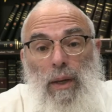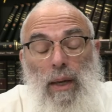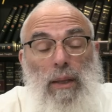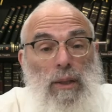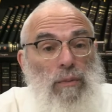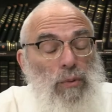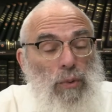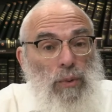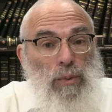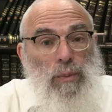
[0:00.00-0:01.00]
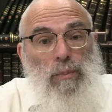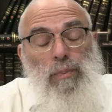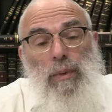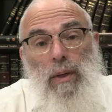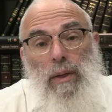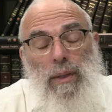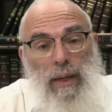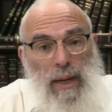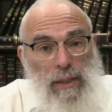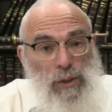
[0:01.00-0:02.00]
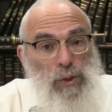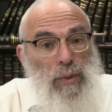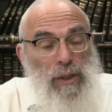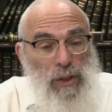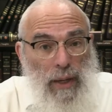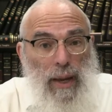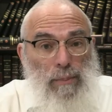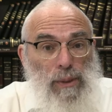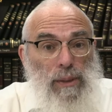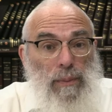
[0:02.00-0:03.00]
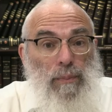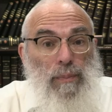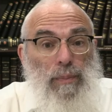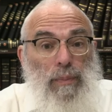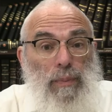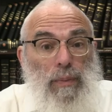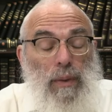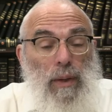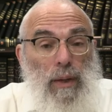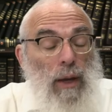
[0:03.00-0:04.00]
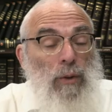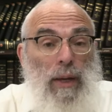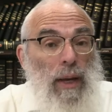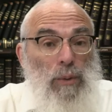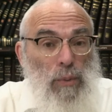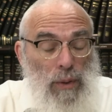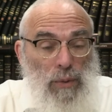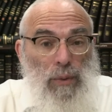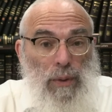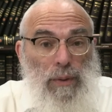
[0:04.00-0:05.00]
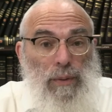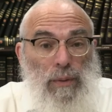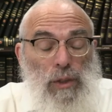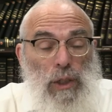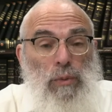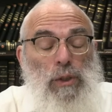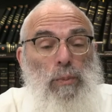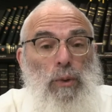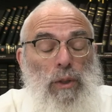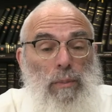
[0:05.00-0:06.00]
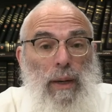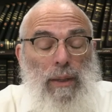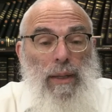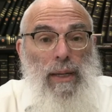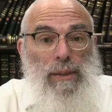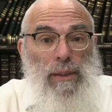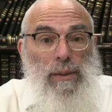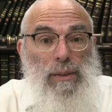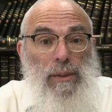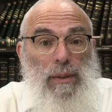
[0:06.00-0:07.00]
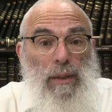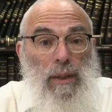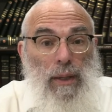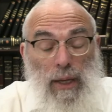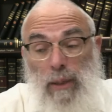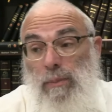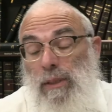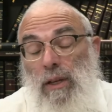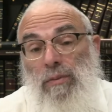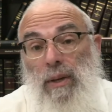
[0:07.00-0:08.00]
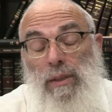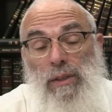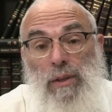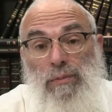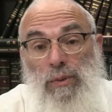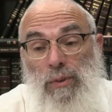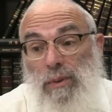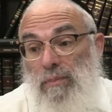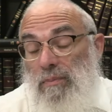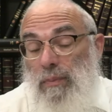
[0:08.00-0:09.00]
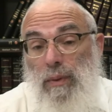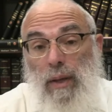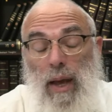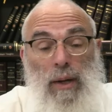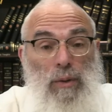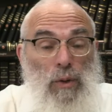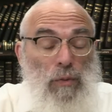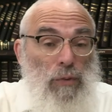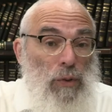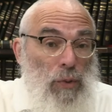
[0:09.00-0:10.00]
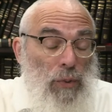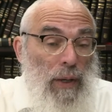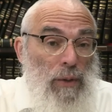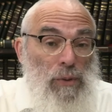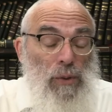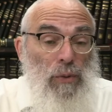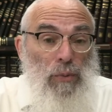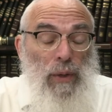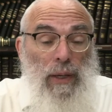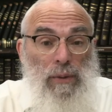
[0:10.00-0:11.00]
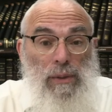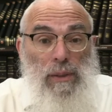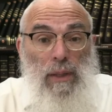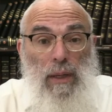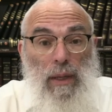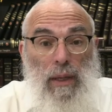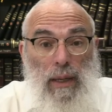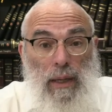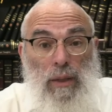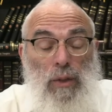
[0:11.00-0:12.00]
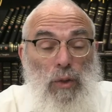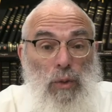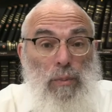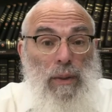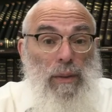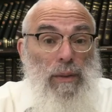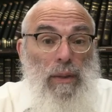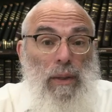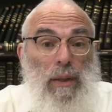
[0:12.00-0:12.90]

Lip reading: He had lived through the concentration camps. He only had one daughter. She was murdered by the Nazis. He himself had suffered, I don't know, for 2 years or 3 years, inhuman,